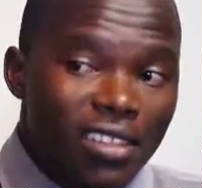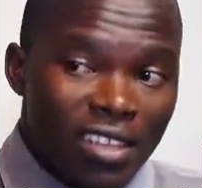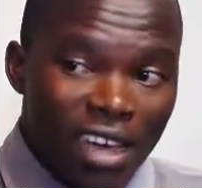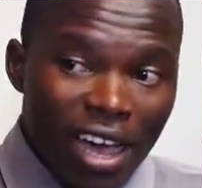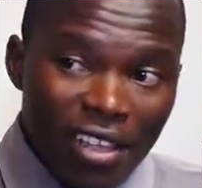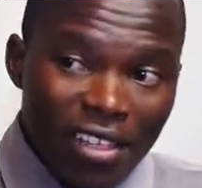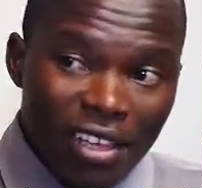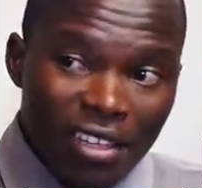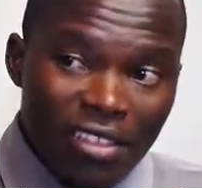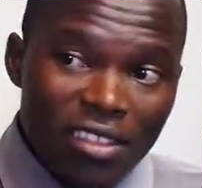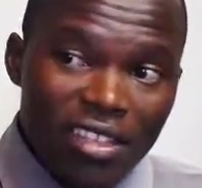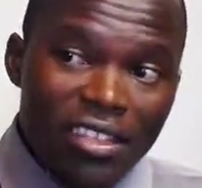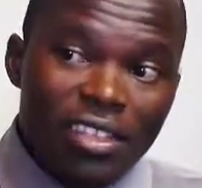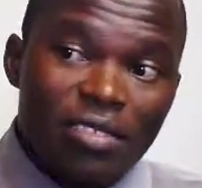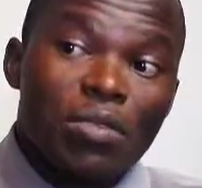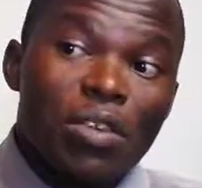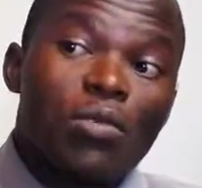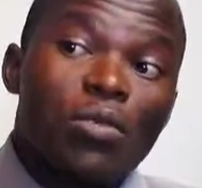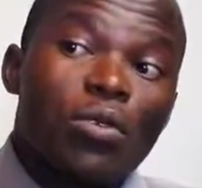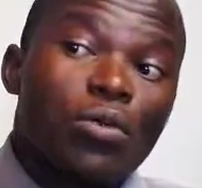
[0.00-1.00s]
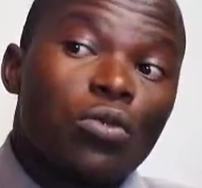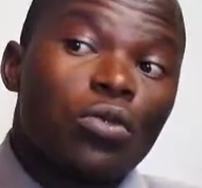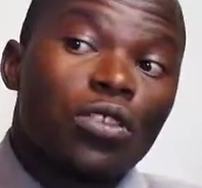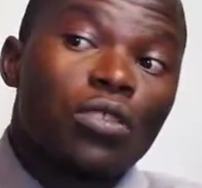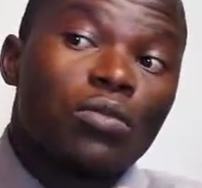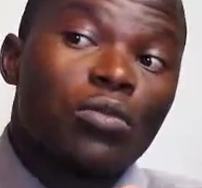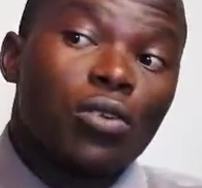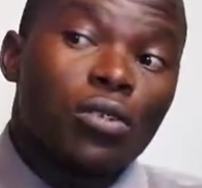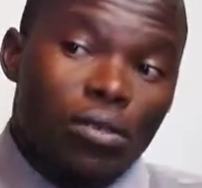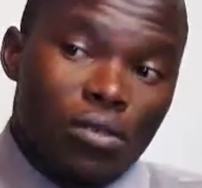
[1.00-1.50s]
The other thing, people who
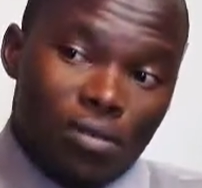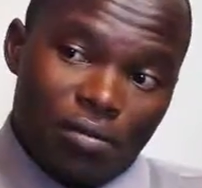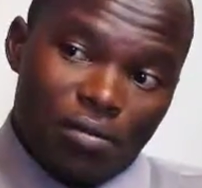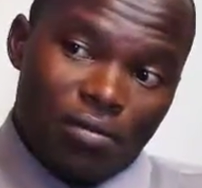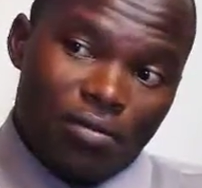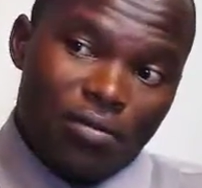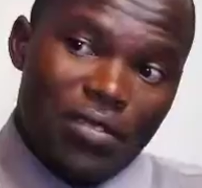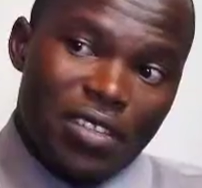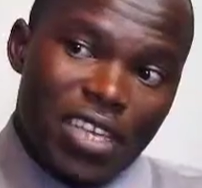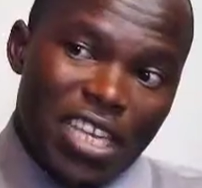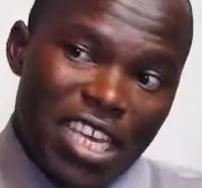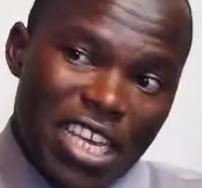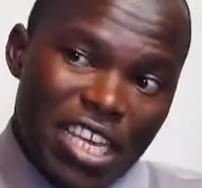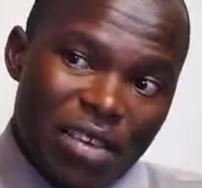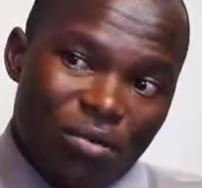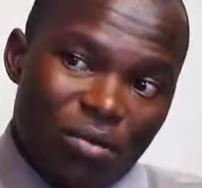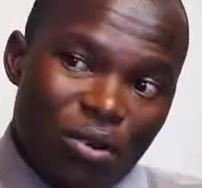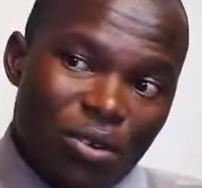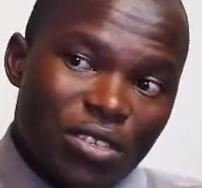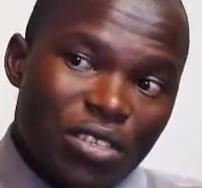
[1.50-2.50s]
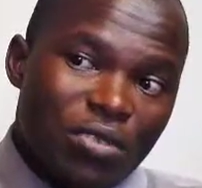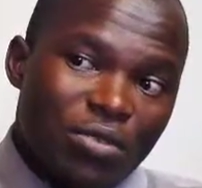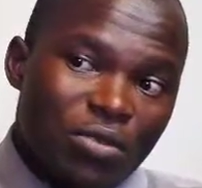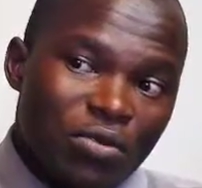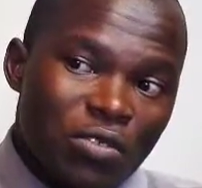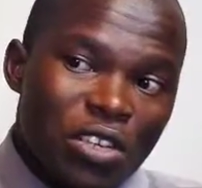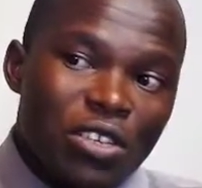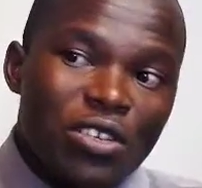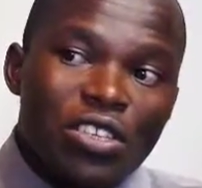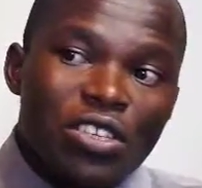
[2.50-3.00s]
smoke, because
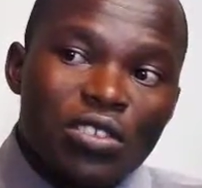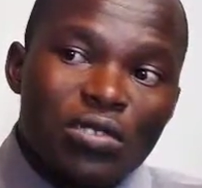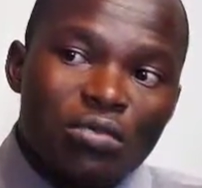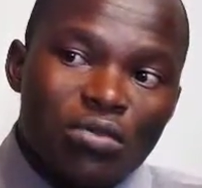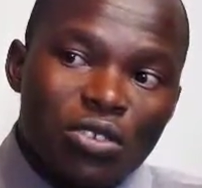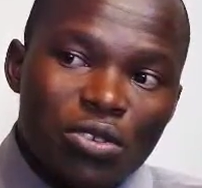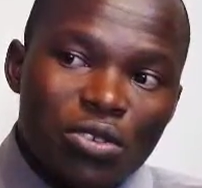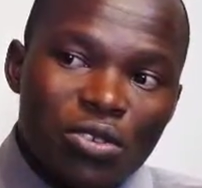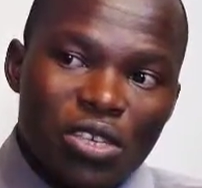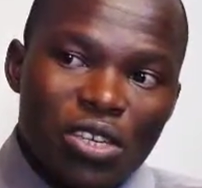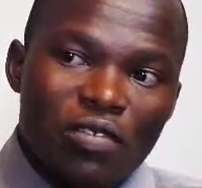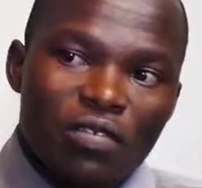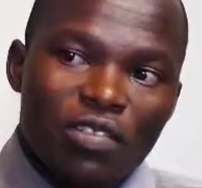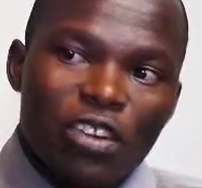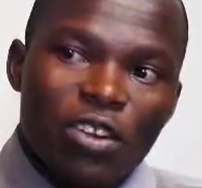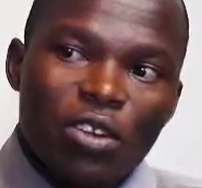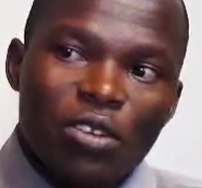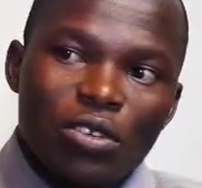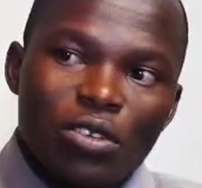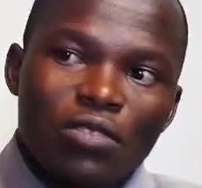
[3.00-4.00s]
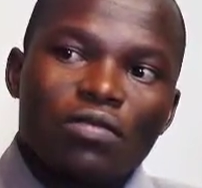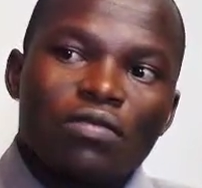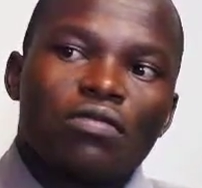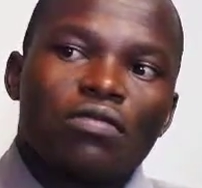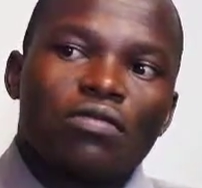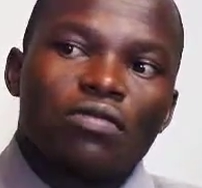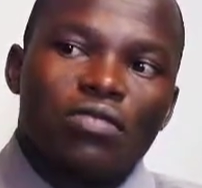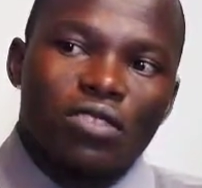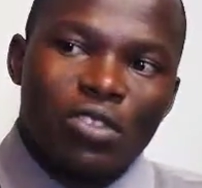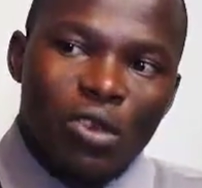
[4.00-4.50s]
when you smoke, you have a lot of
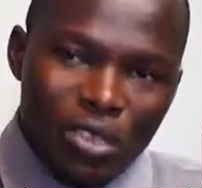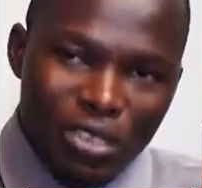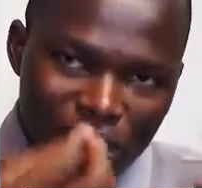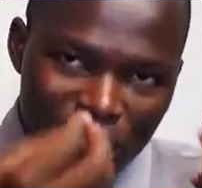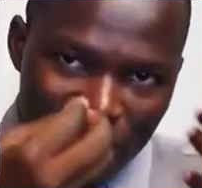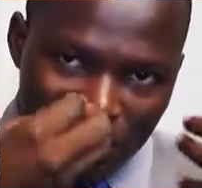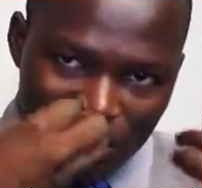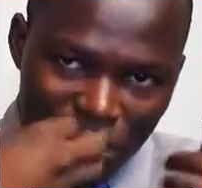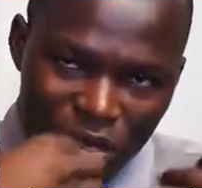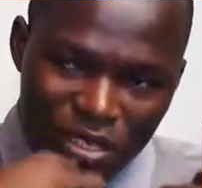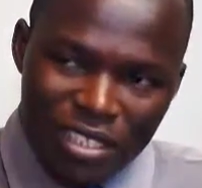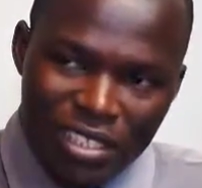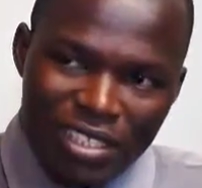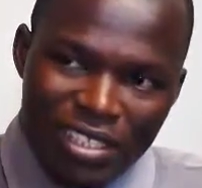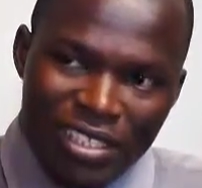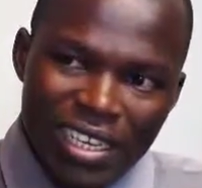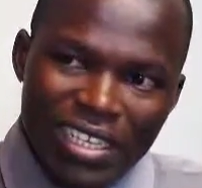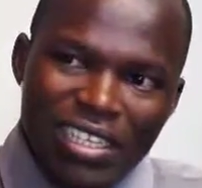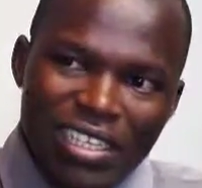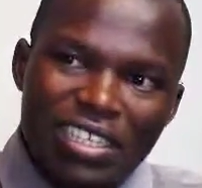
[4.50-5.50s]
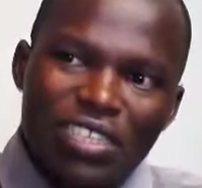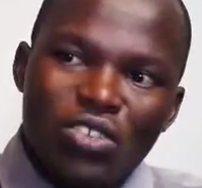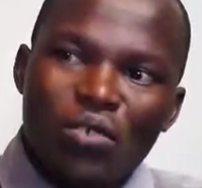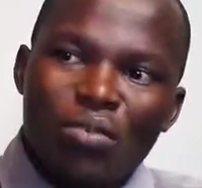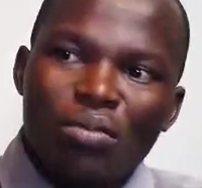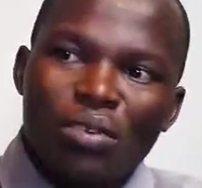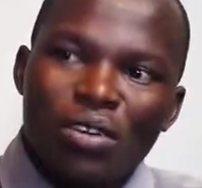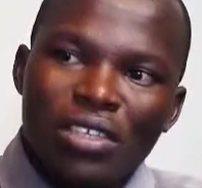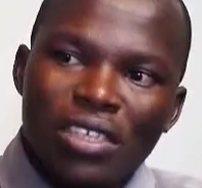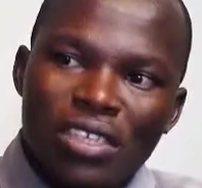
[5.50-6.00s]
those toxins getting to
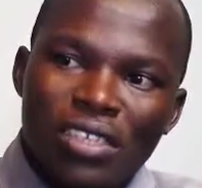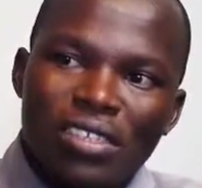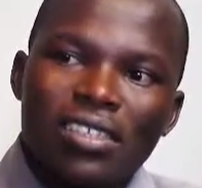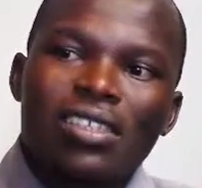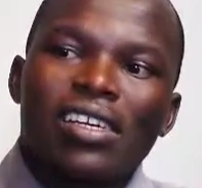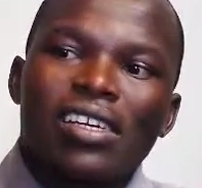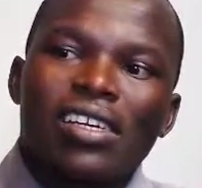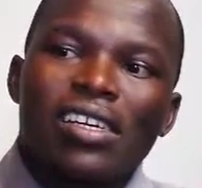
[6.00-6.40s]
your body.